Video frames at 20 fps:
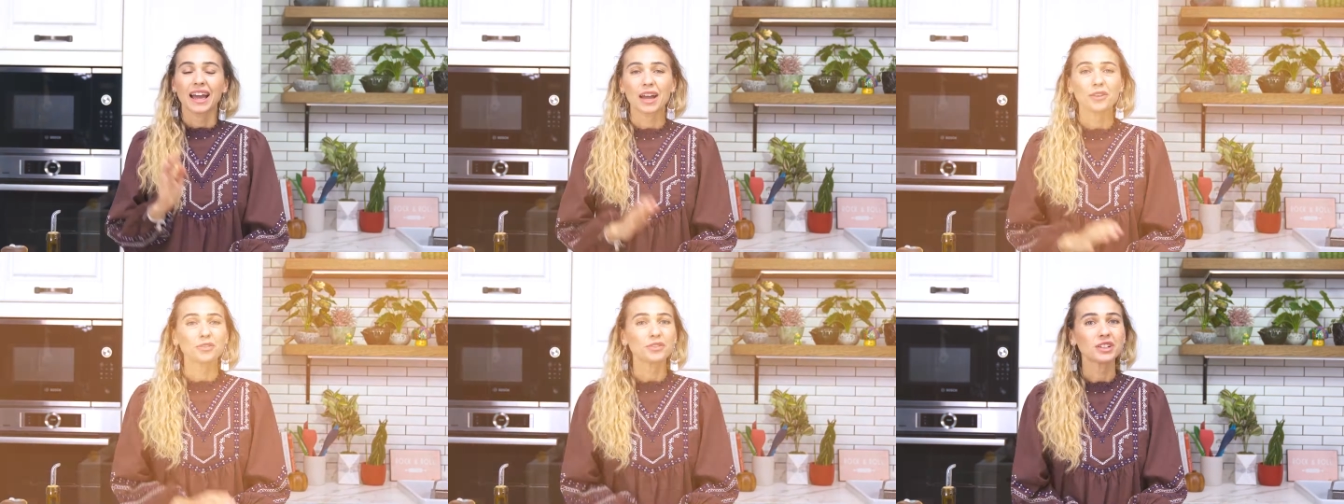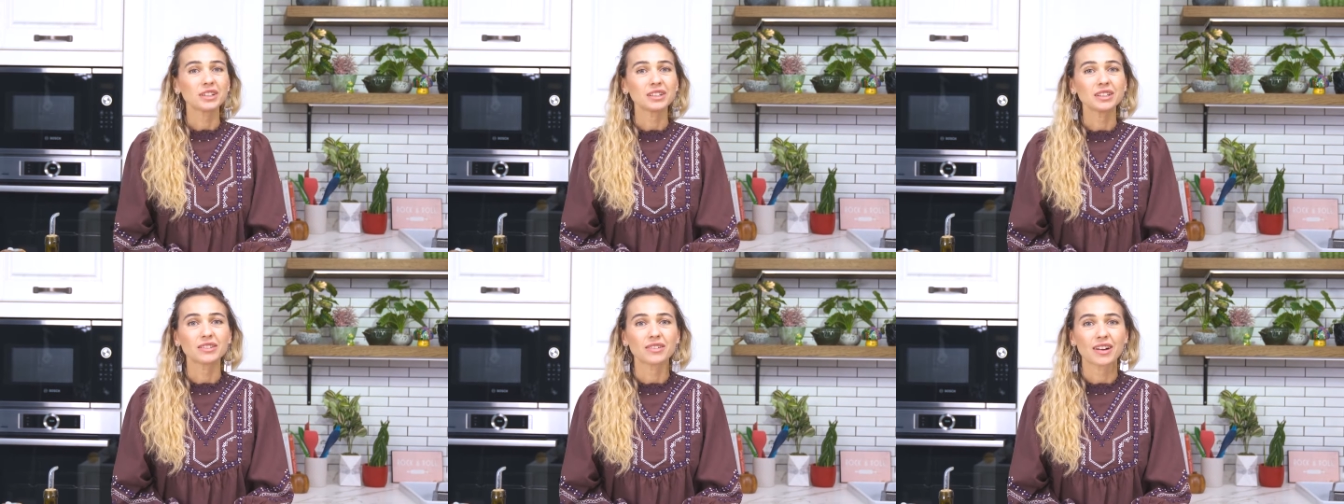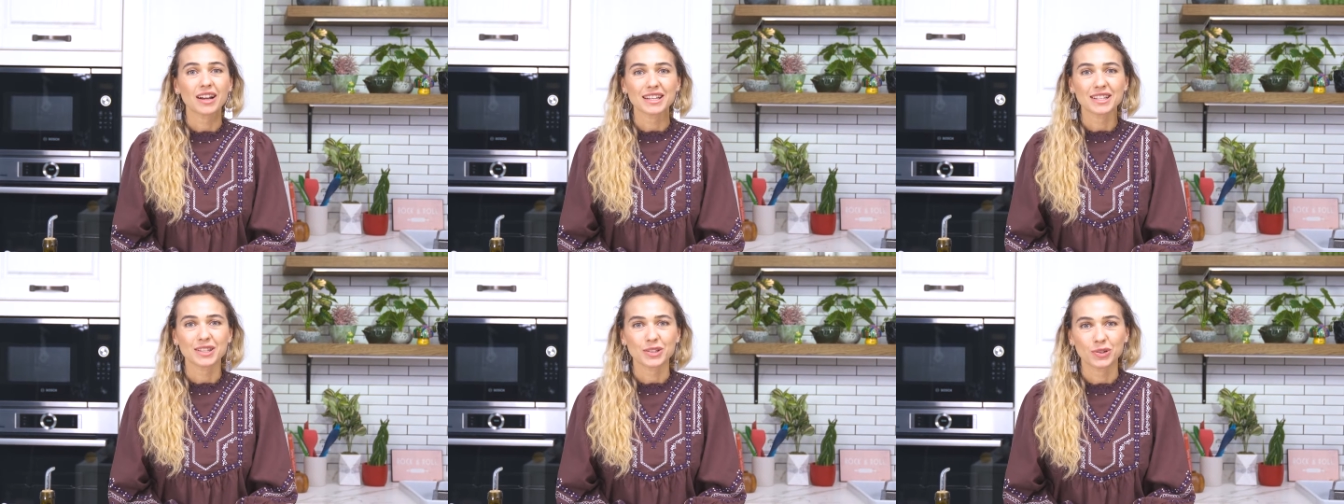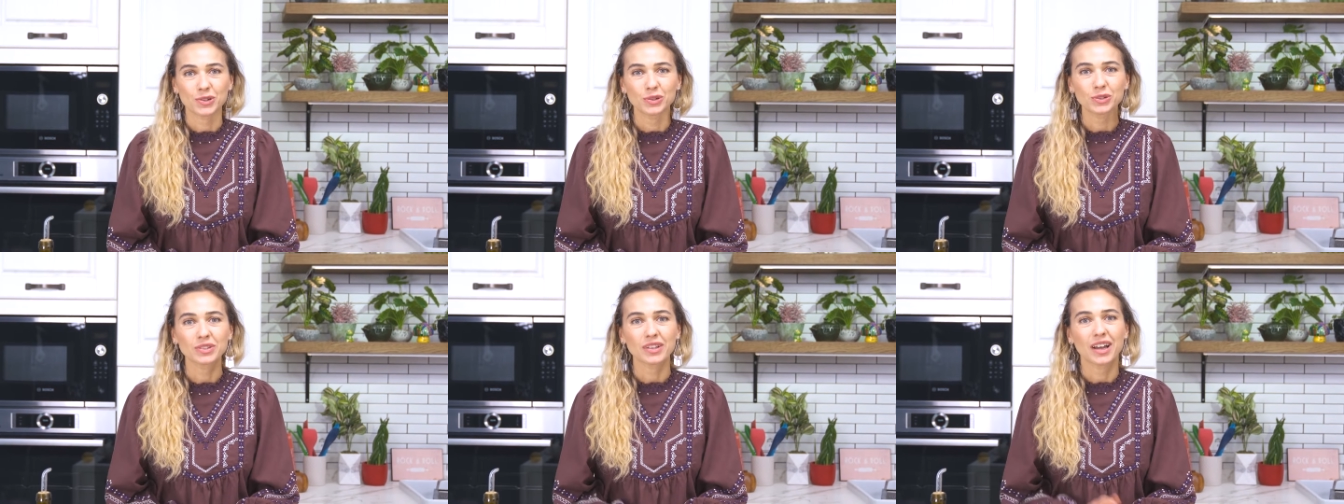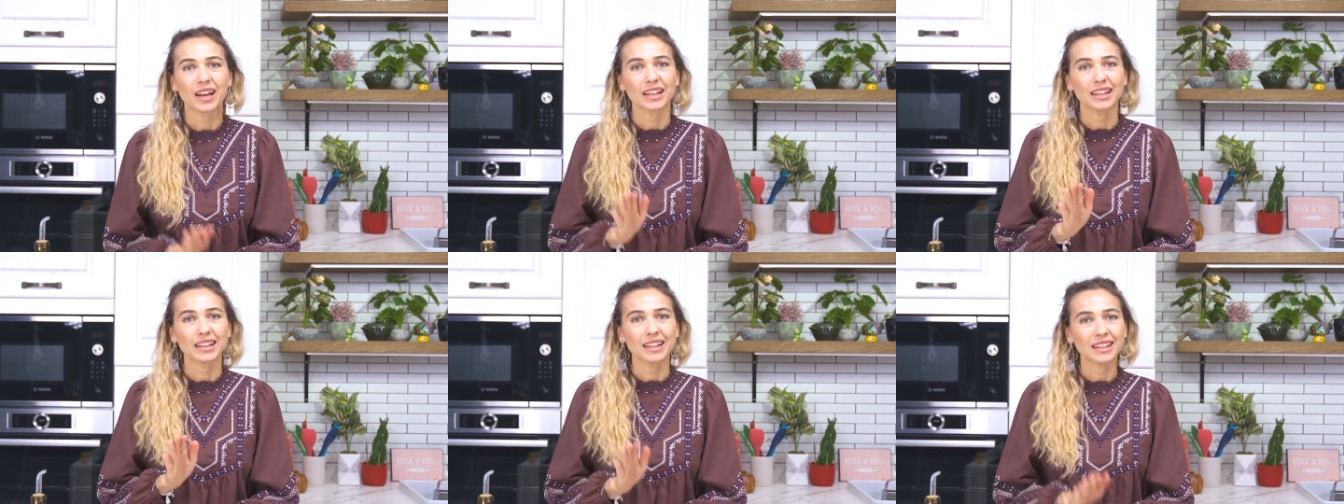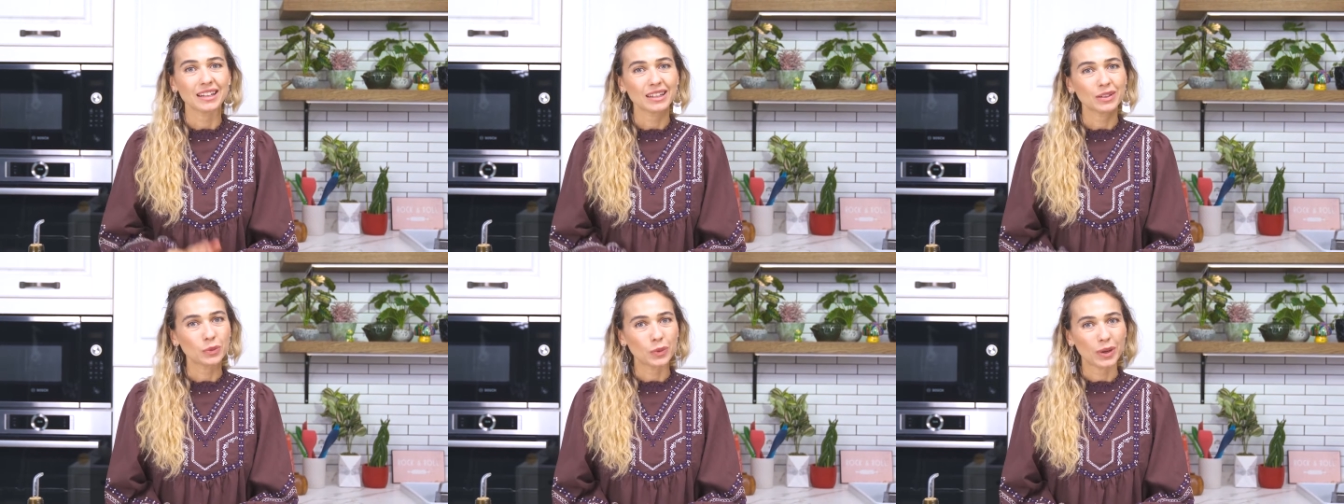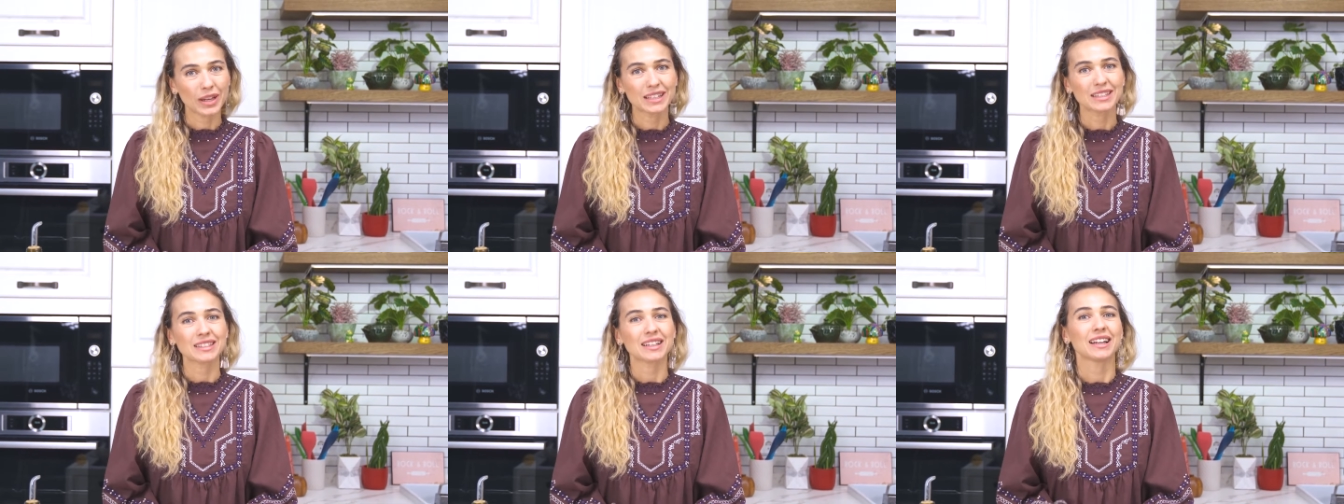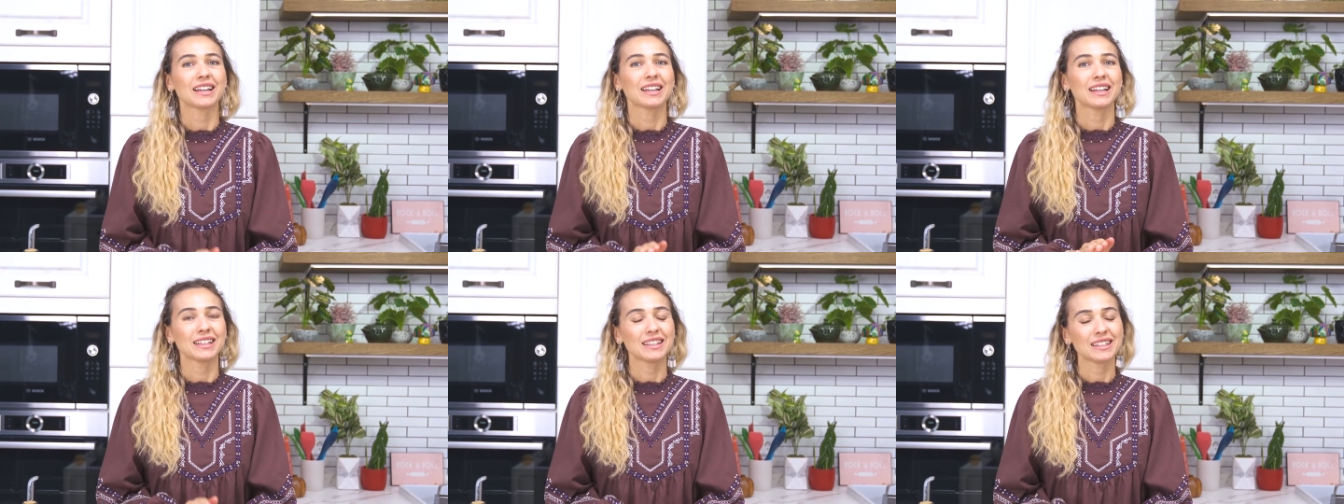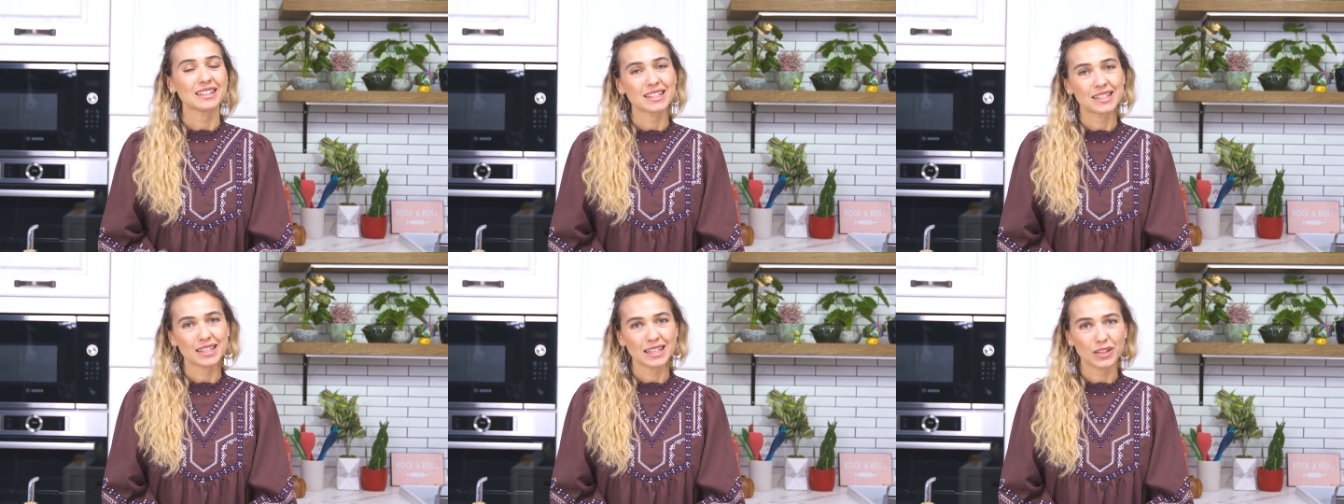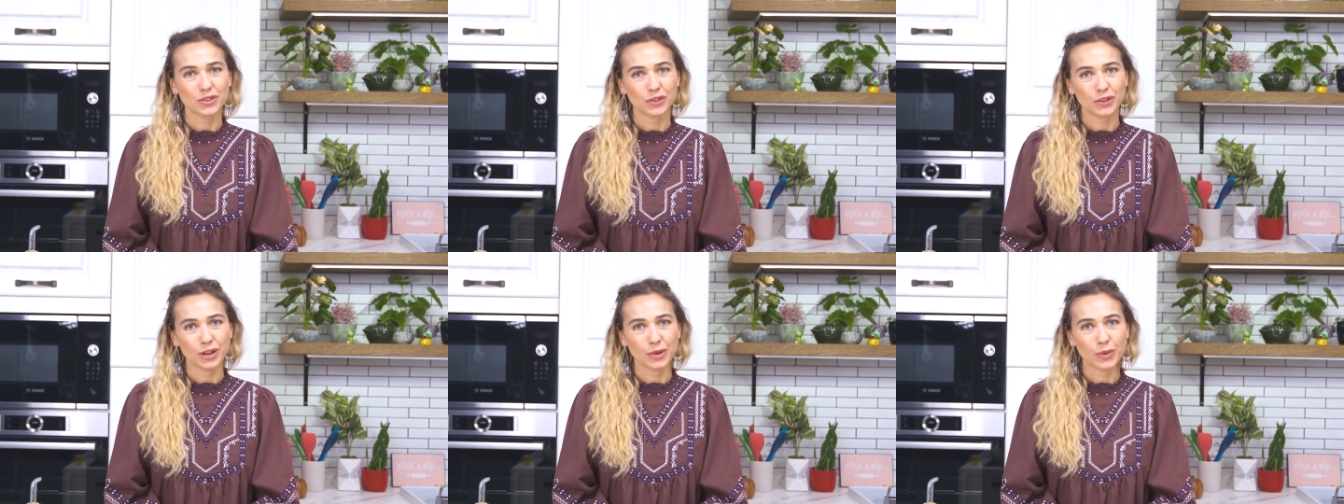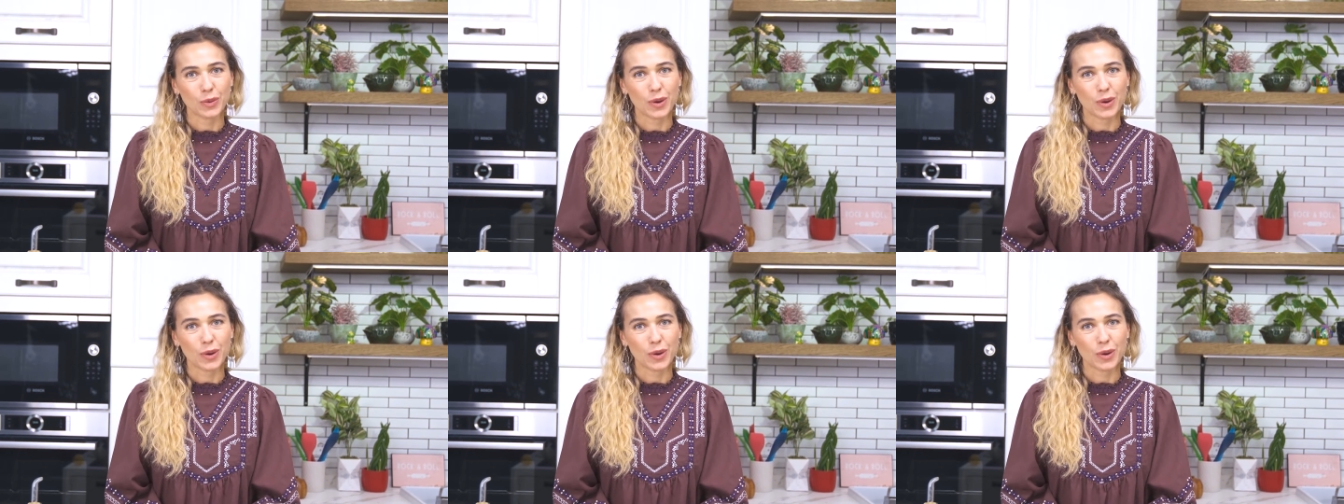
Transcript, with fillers: After the rice cooked, I let it wait, I let it sit for a